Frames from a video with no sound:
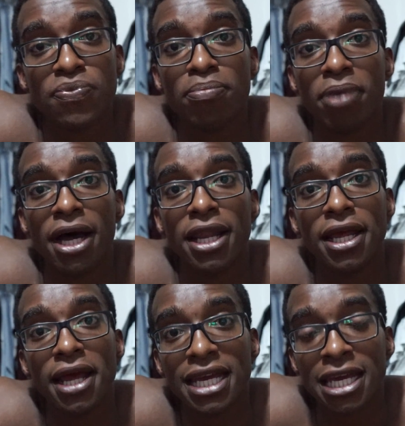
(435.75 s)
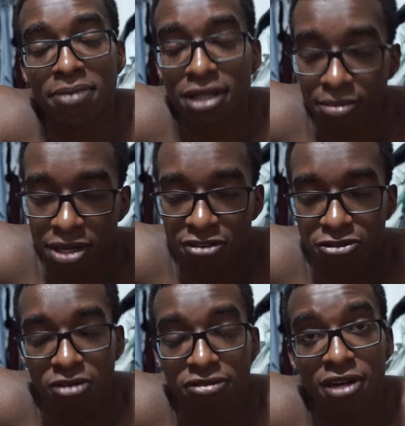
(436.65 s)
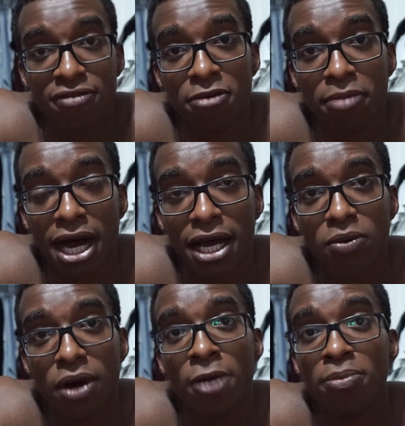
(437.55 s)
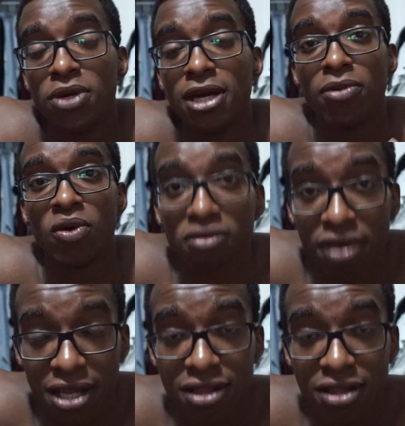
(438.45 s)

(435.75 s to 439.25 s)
But keeping them in the forefront of your mind will help you get motivated.